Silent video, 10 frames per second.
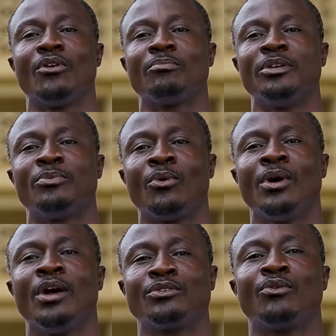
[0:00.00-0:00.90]
young people
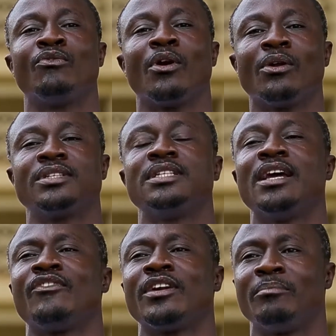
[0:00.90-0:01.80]
to
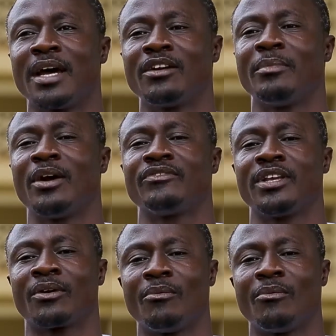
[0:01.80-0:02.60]
volunteer for the betterment of their